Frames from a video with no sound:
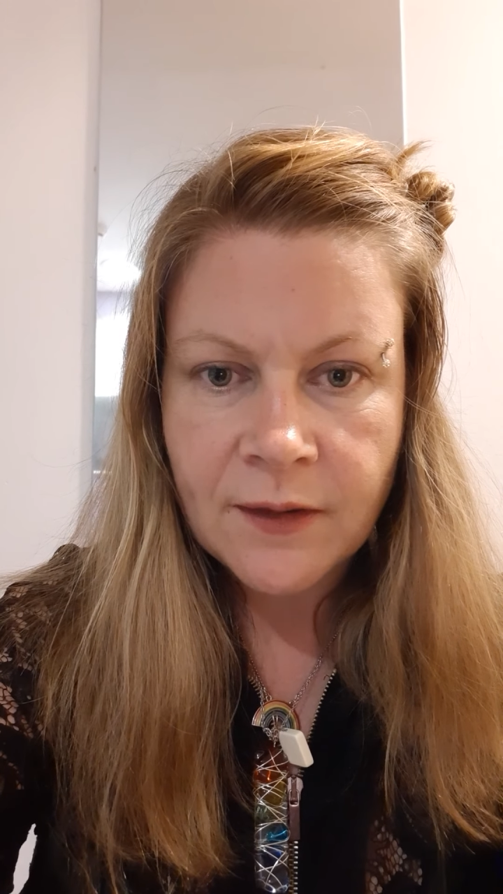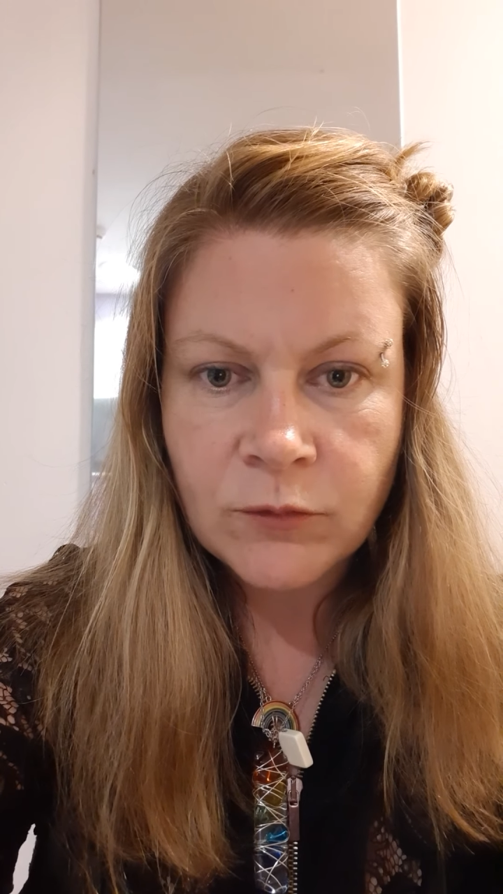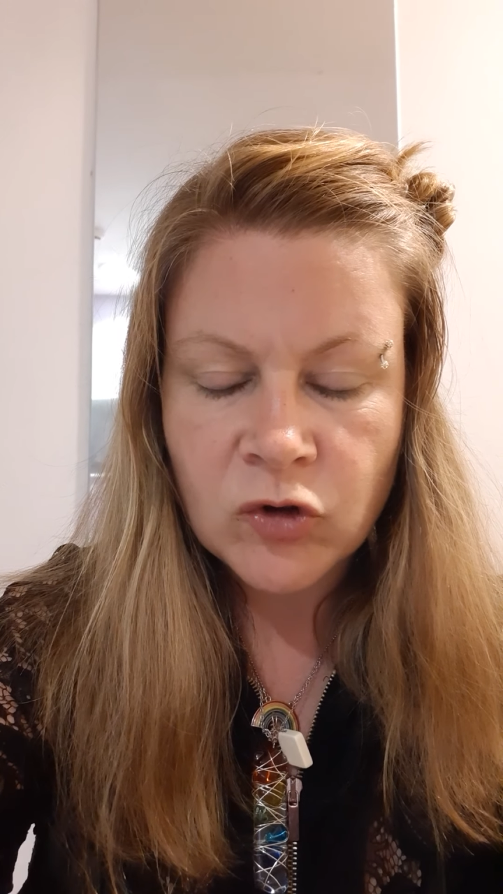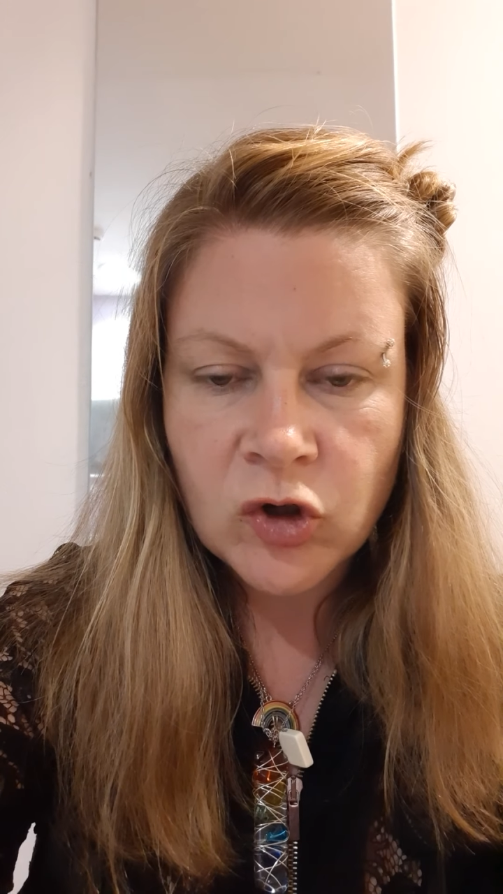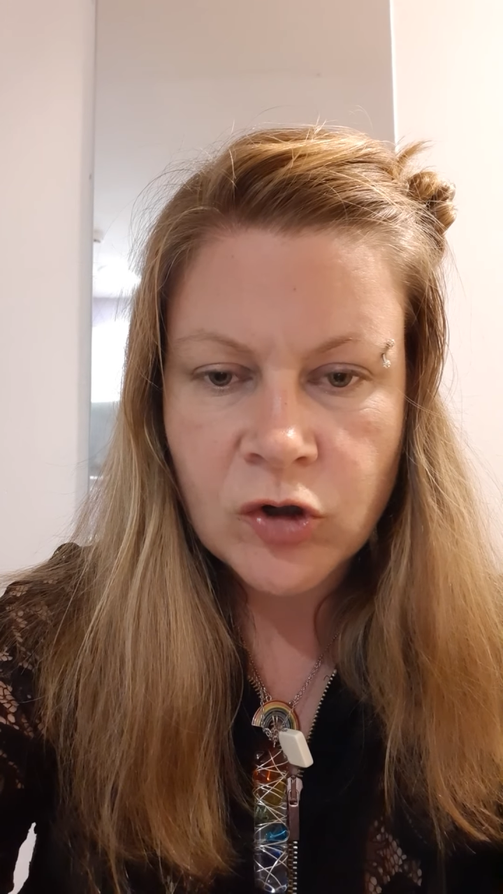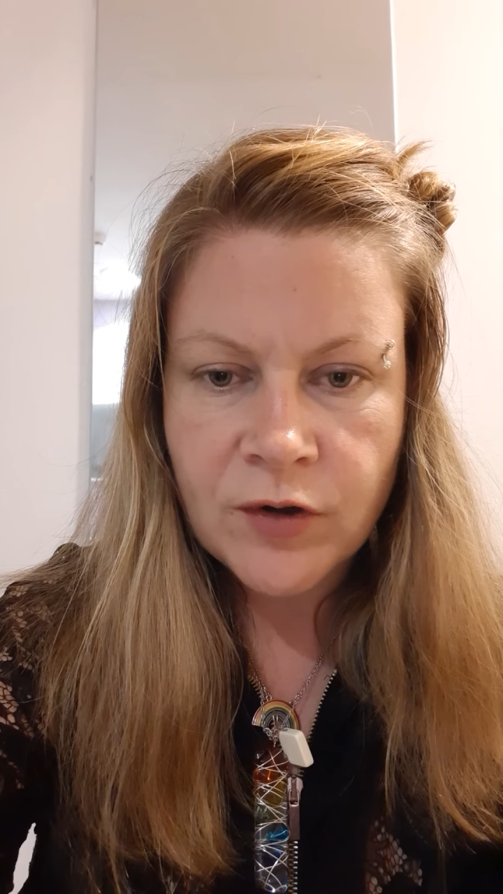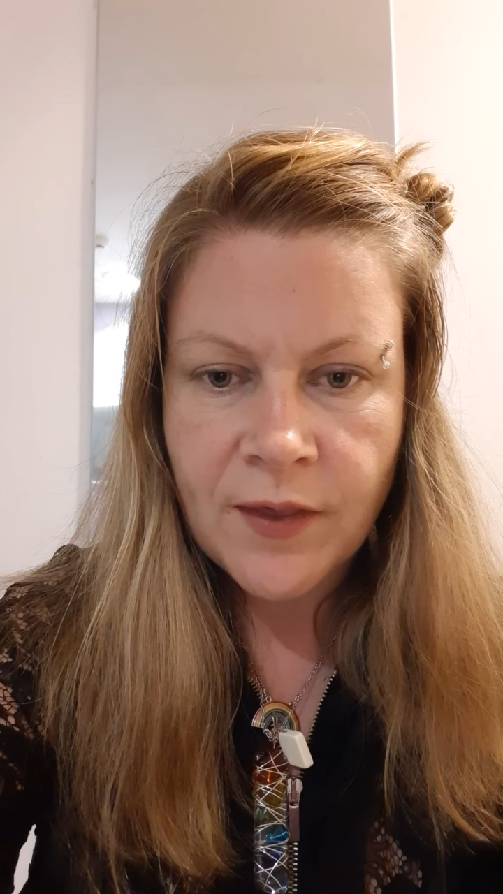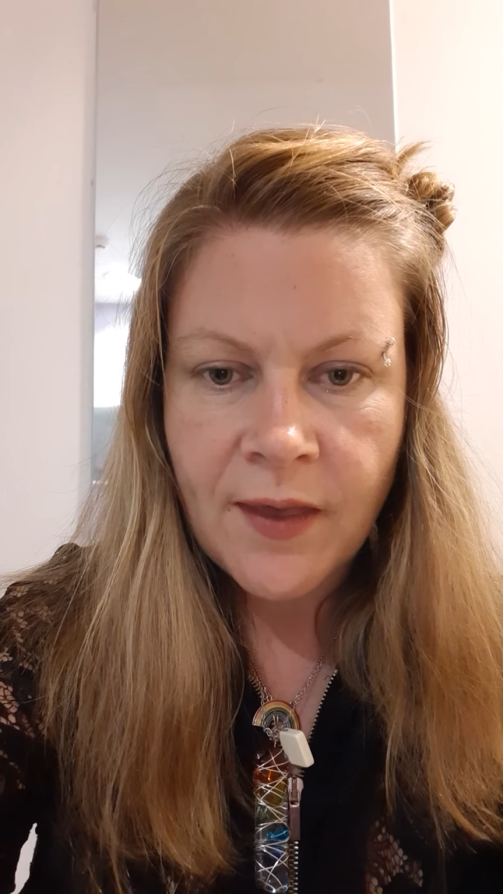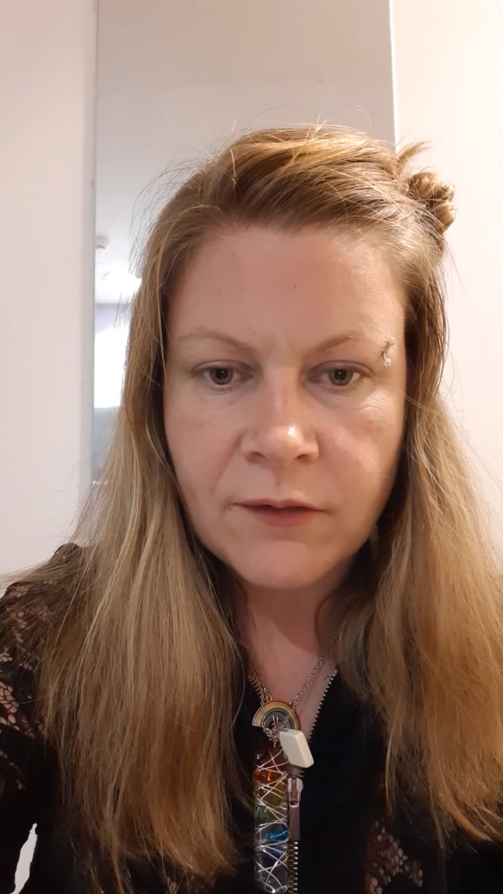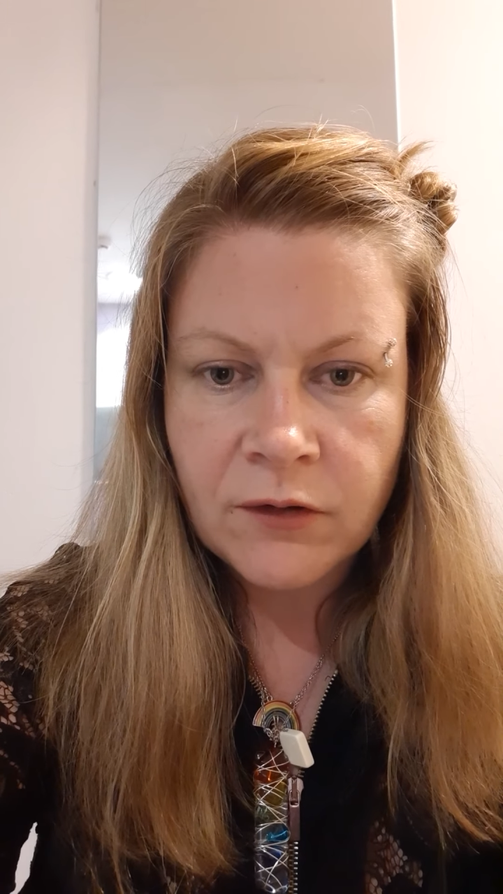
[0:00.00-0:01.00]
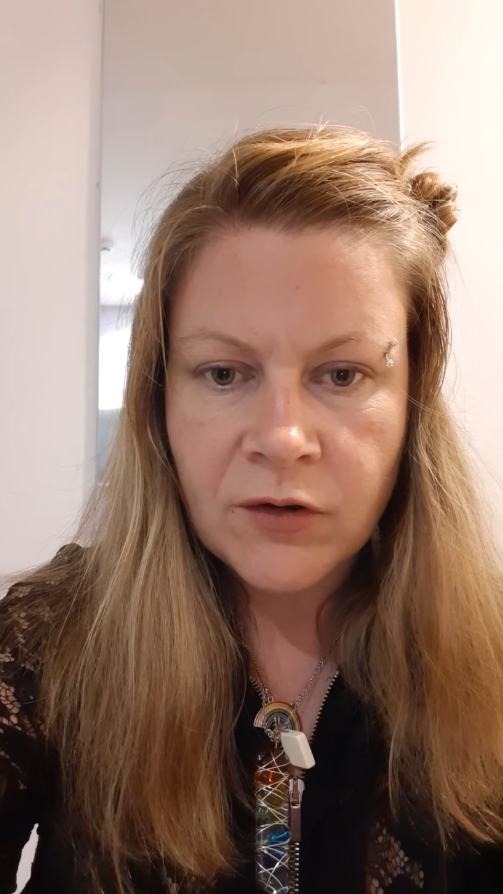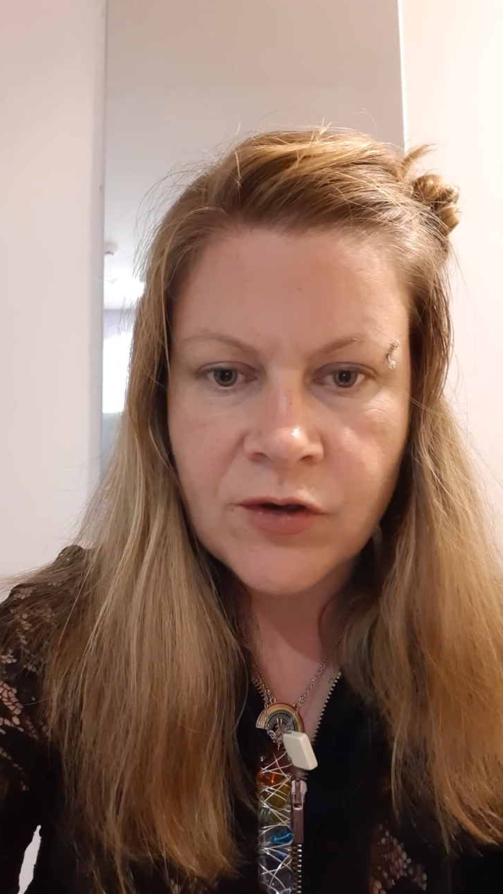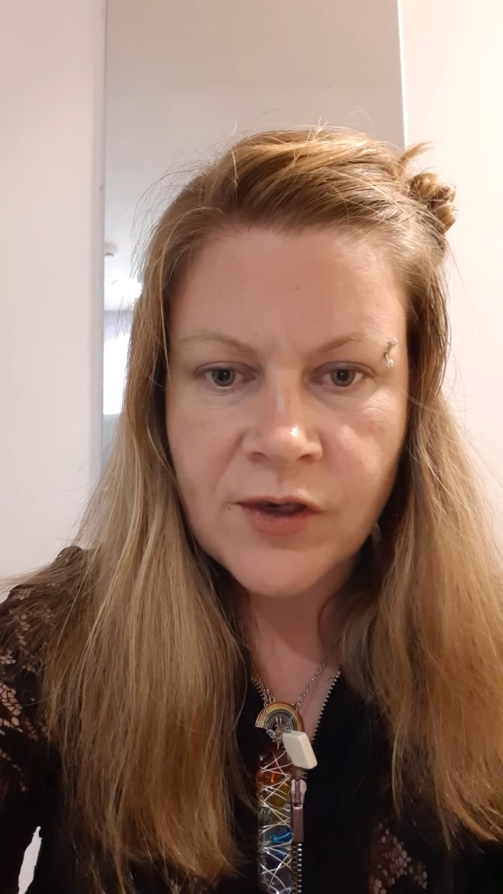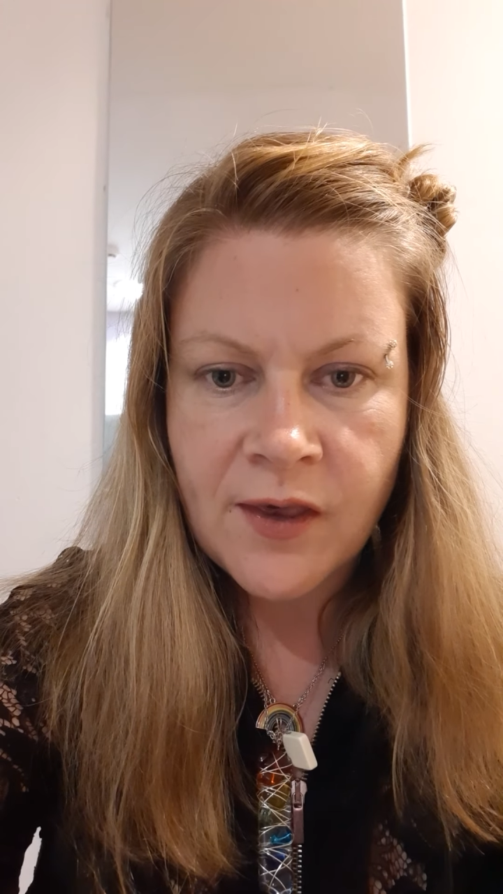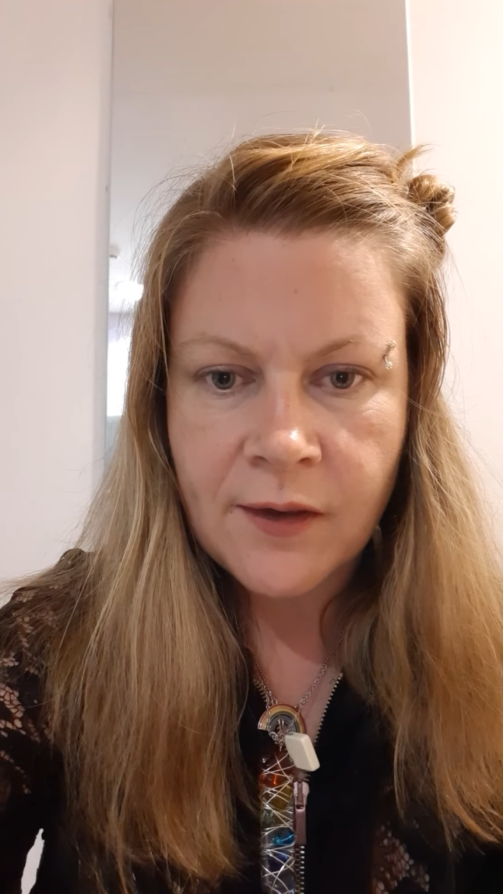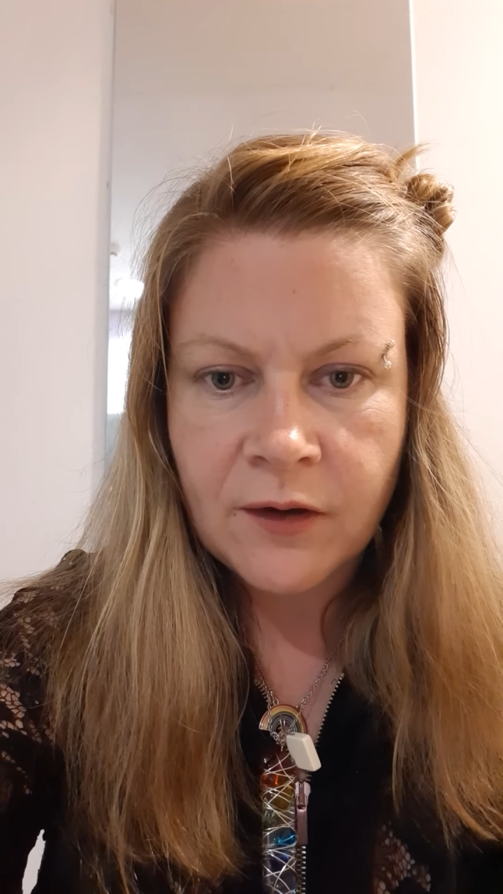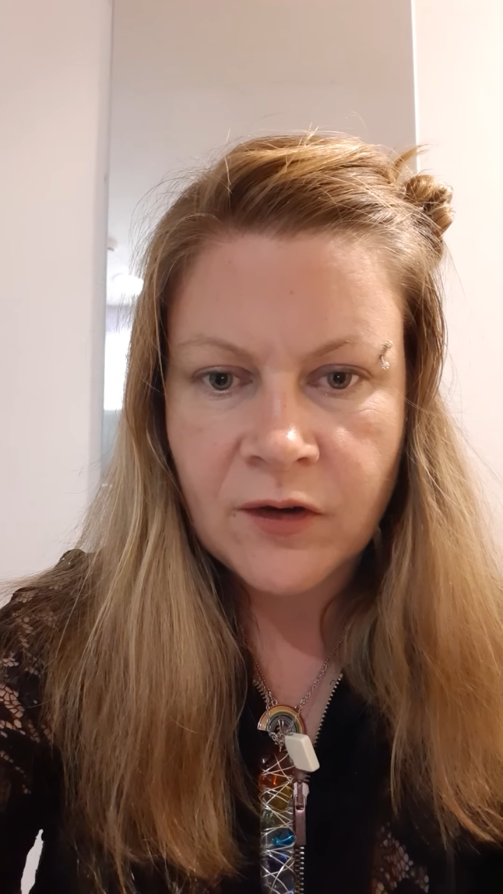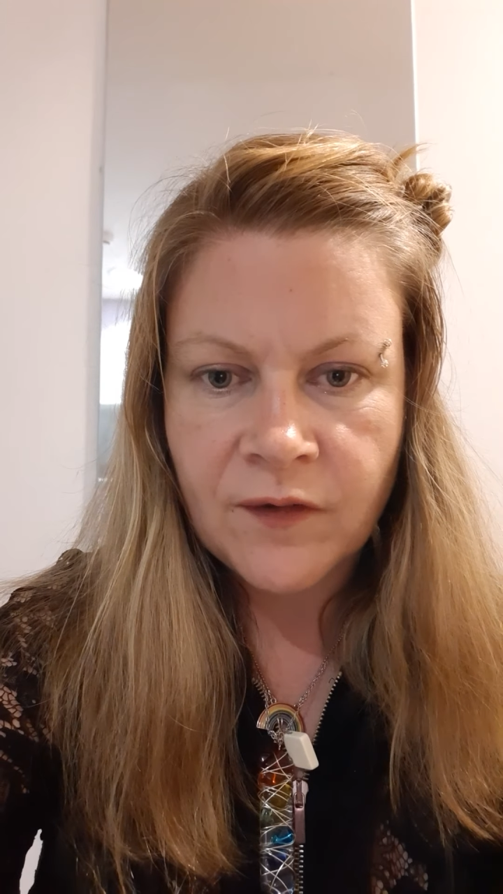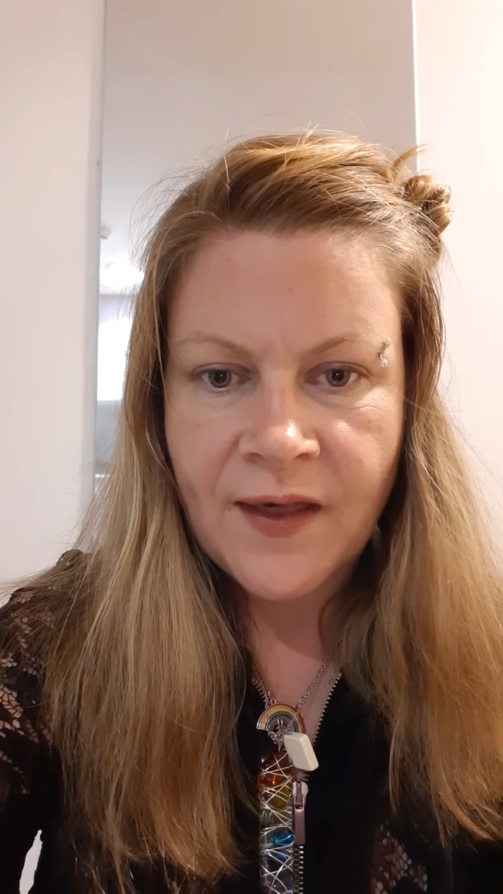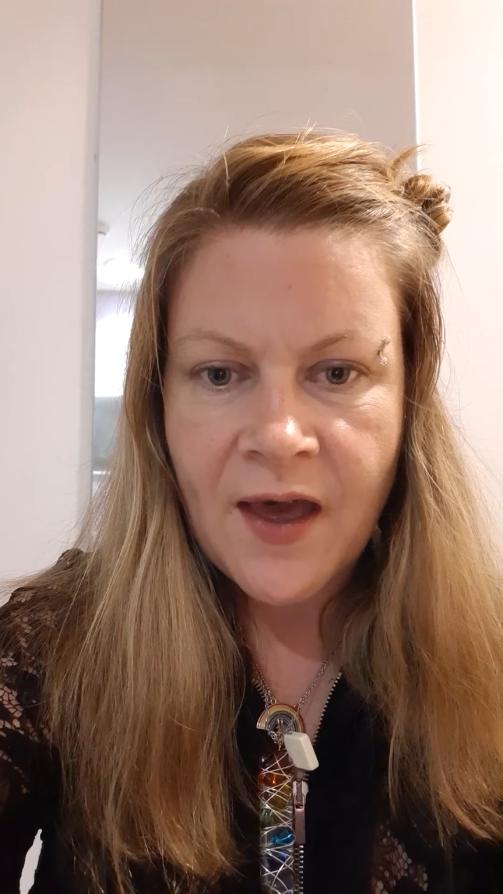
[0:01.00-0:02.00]
I'm sure as hell I'm not sitting
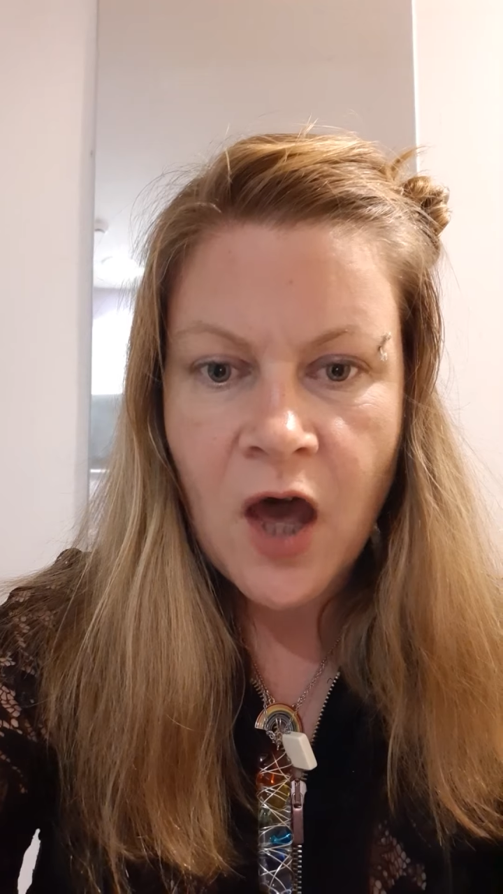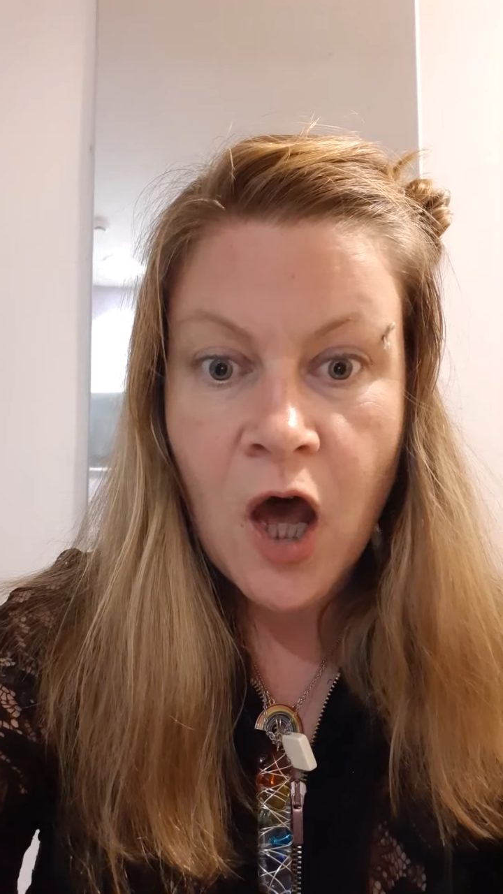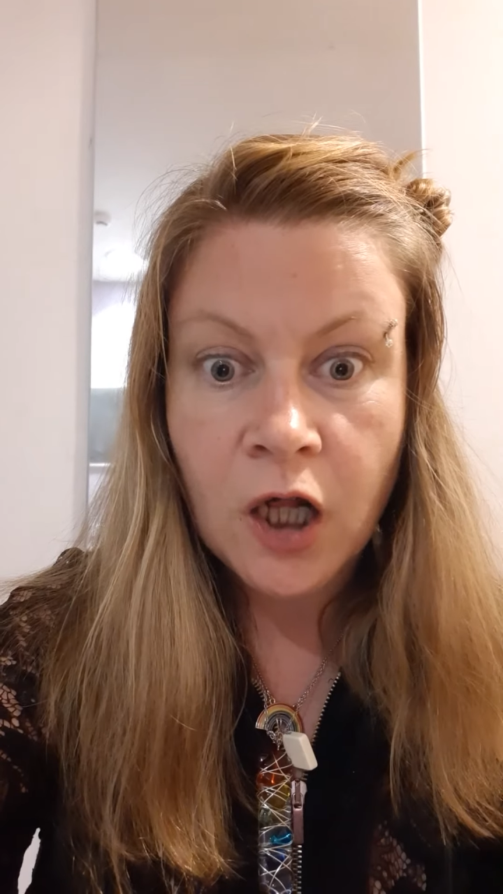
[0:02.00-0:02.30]
on that